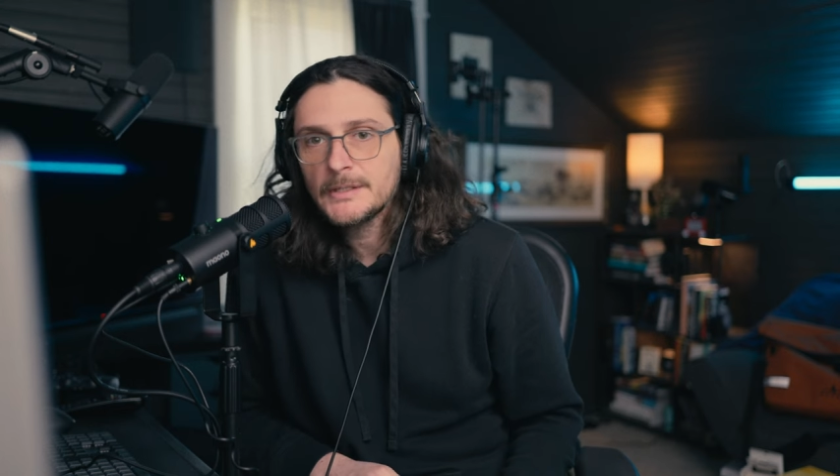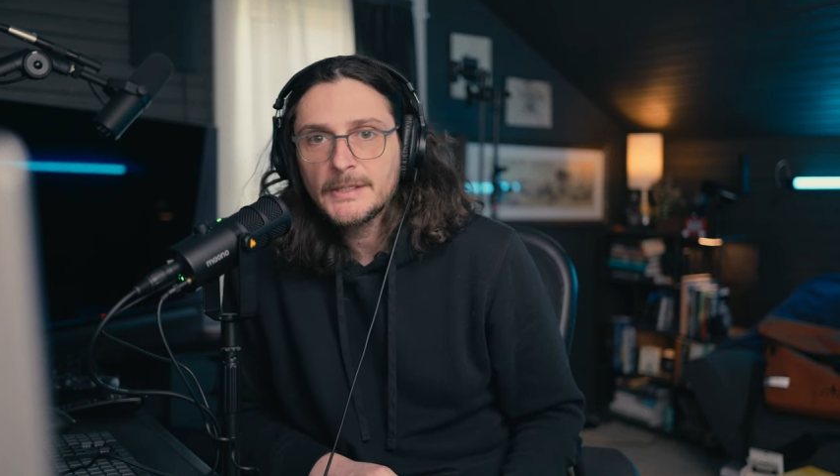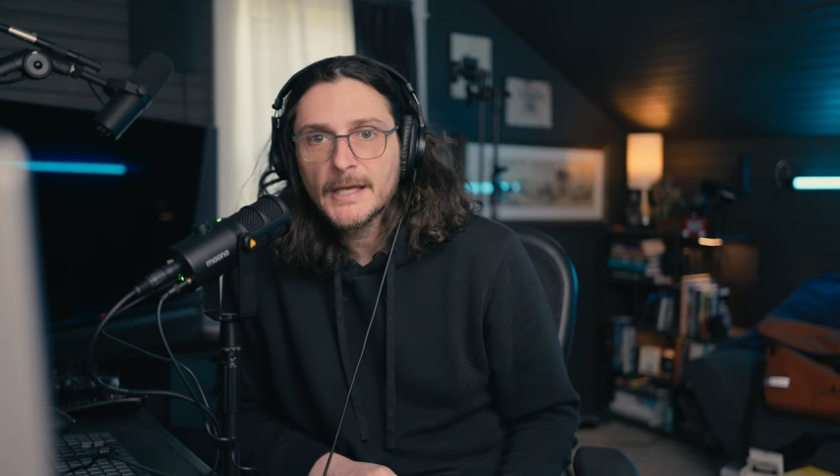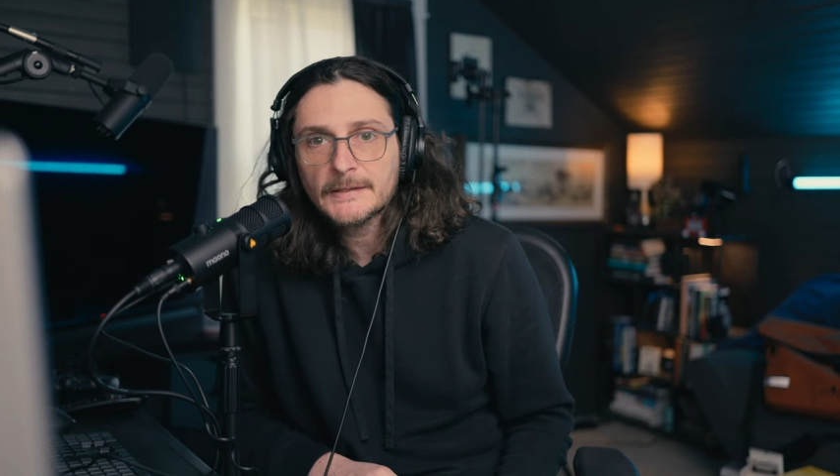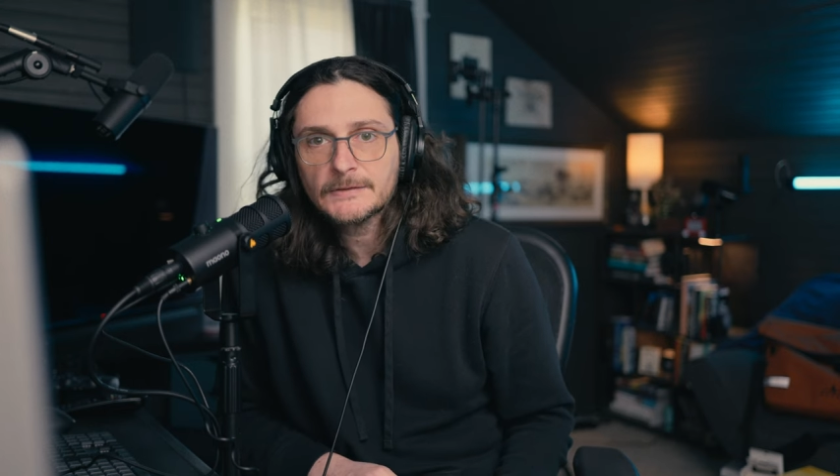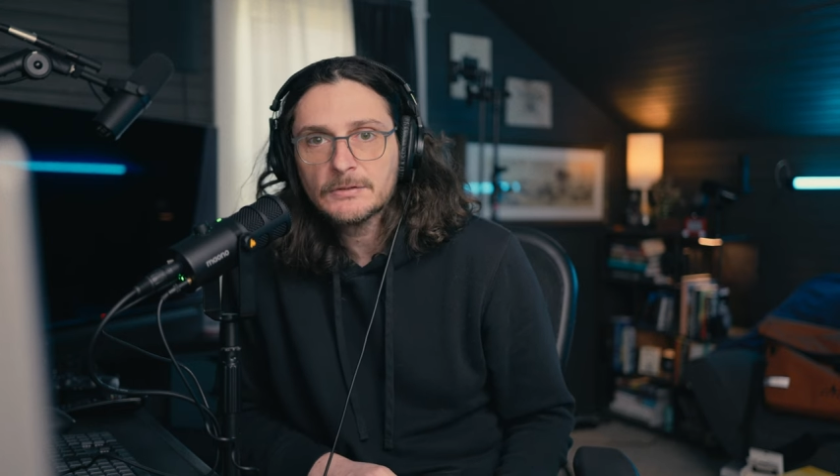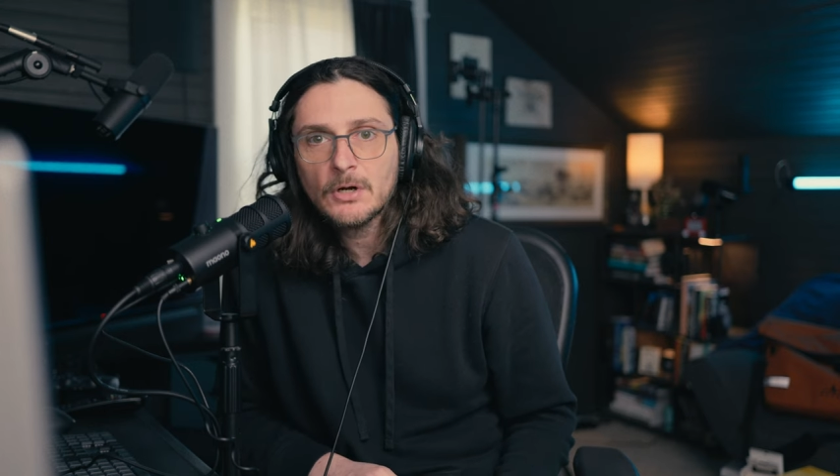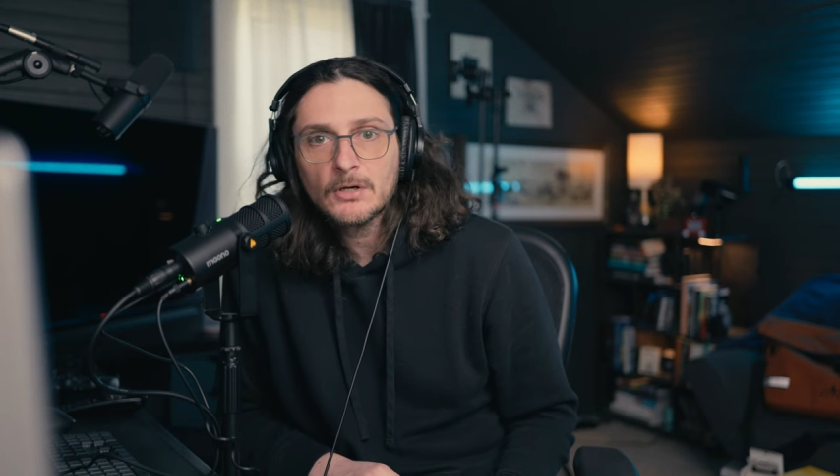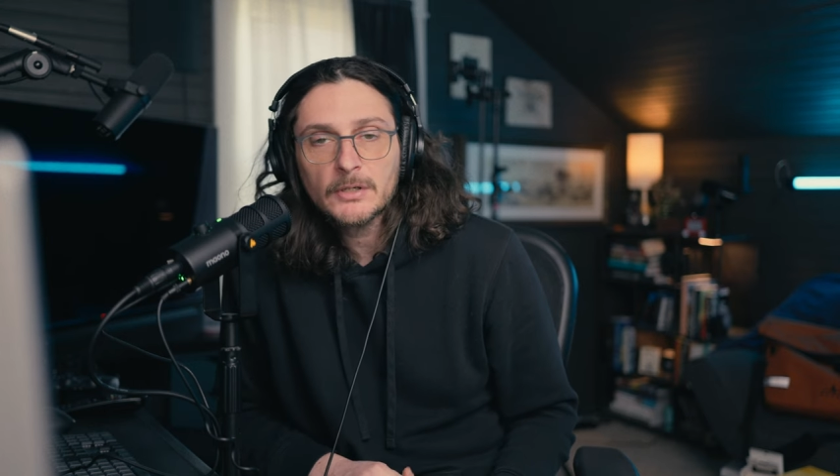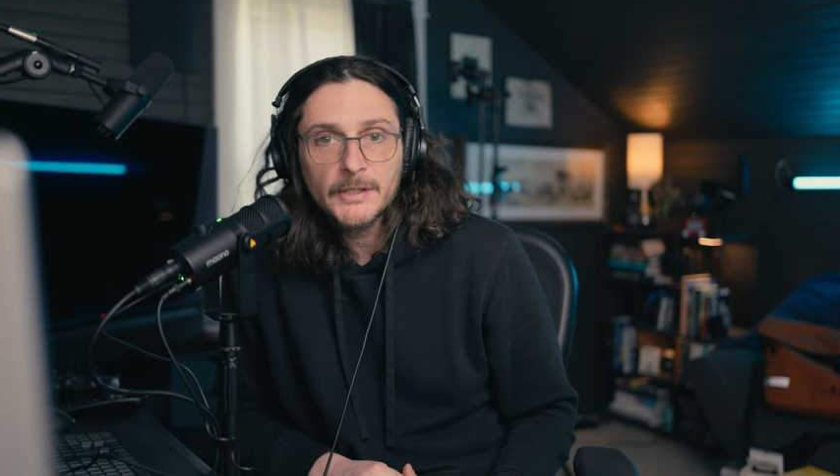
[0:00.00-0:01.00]
the
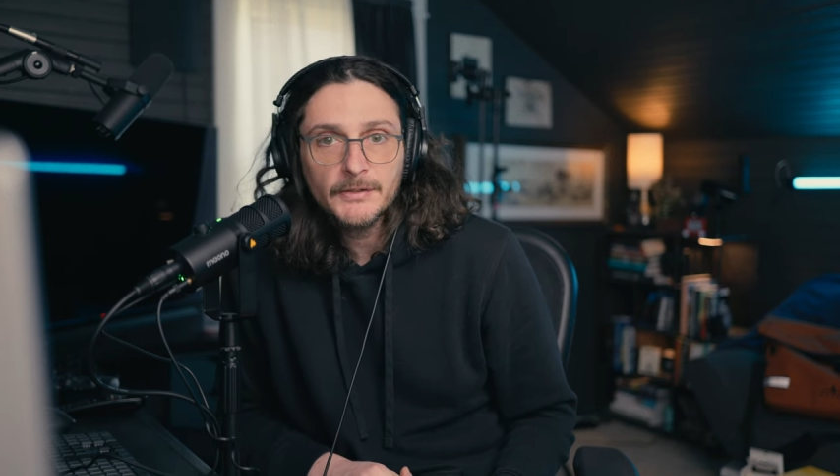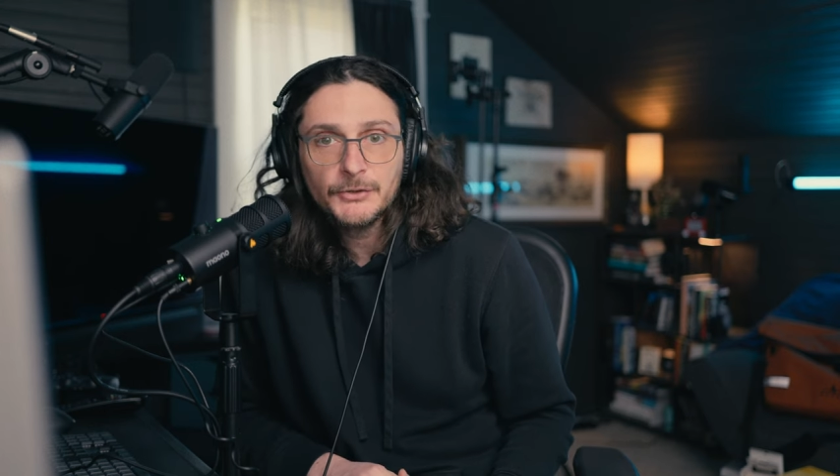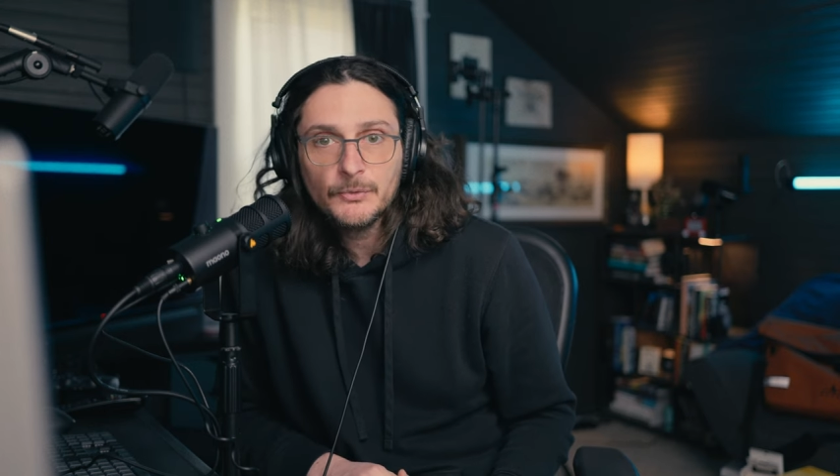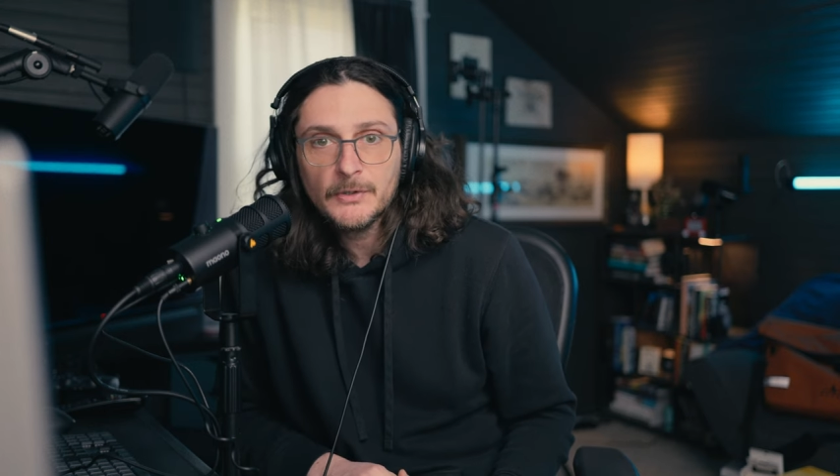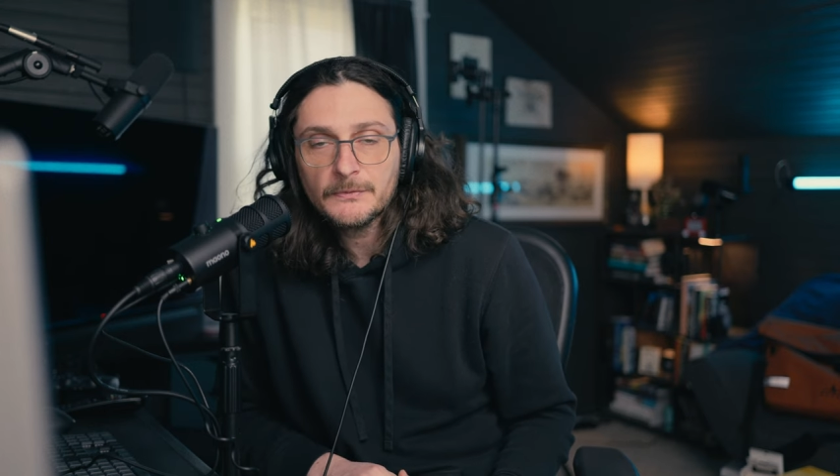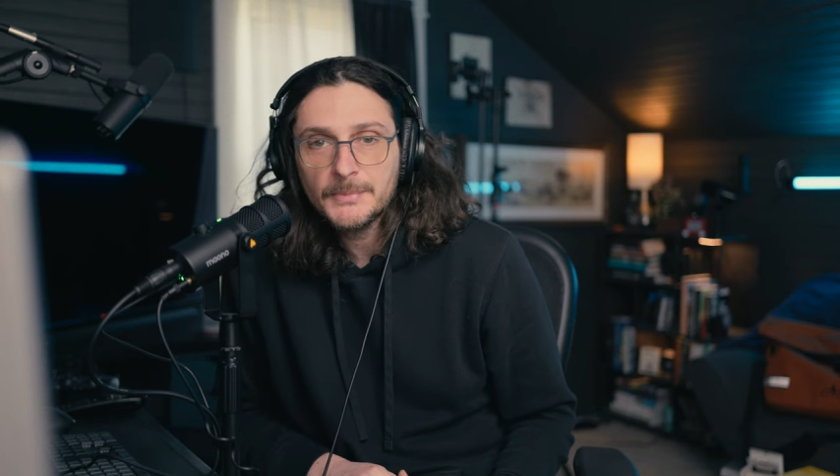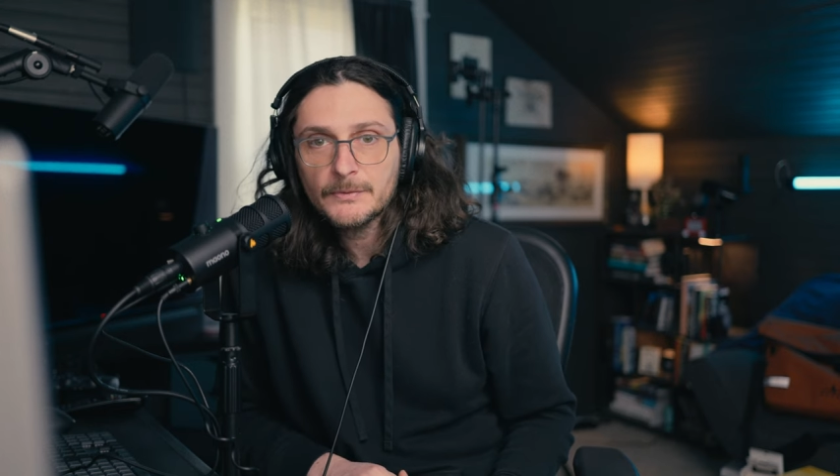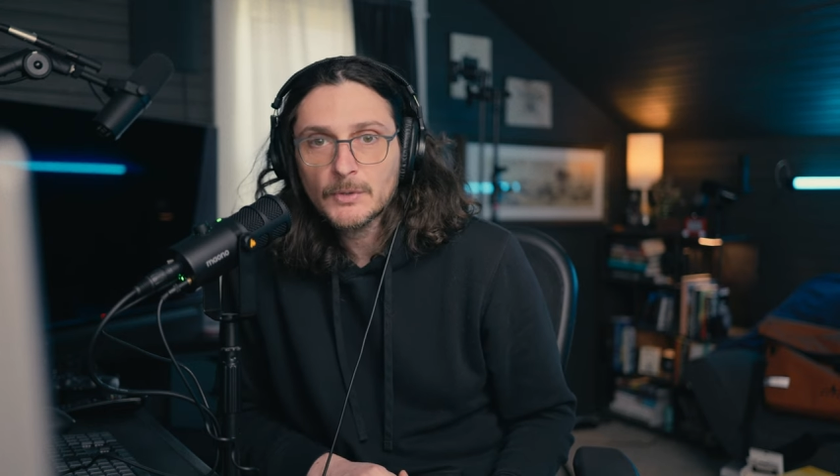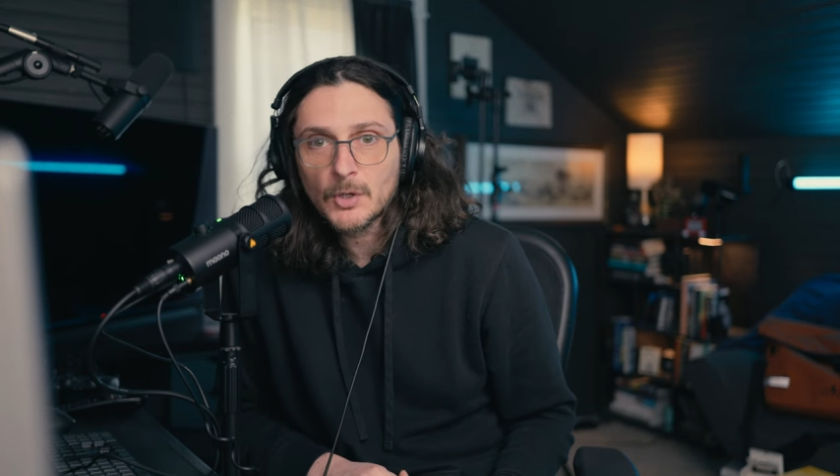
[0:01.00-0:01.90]
XLR and the USB